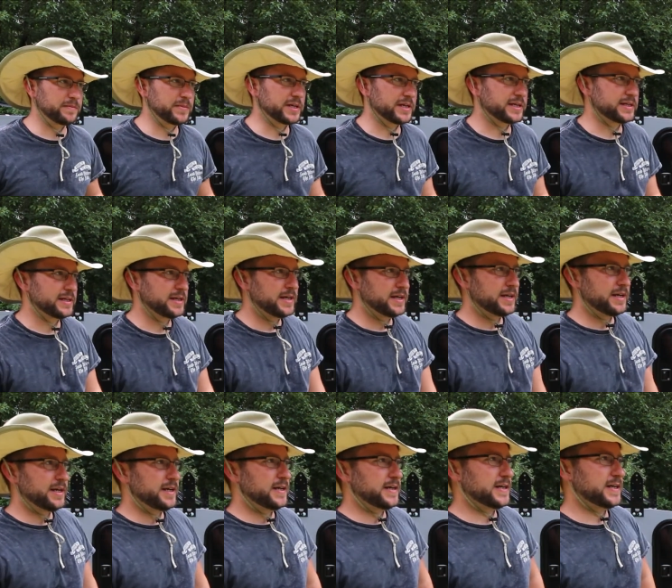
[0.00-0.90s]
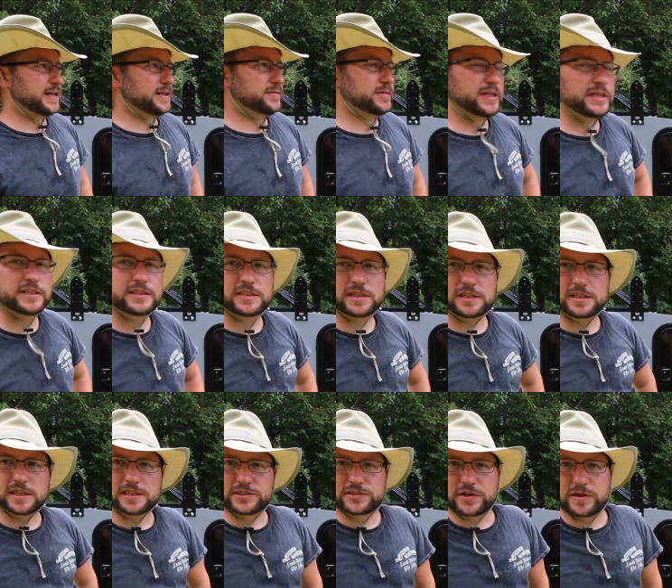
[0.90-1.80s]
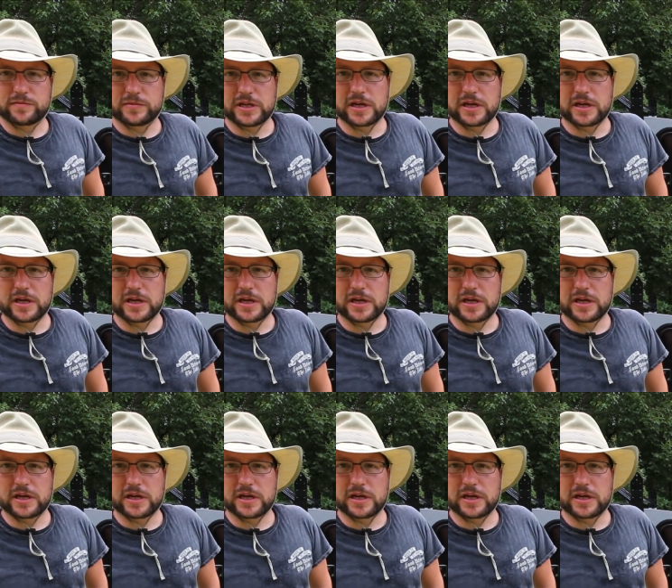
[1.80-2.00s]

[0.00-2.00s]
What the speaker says: but it is just extremely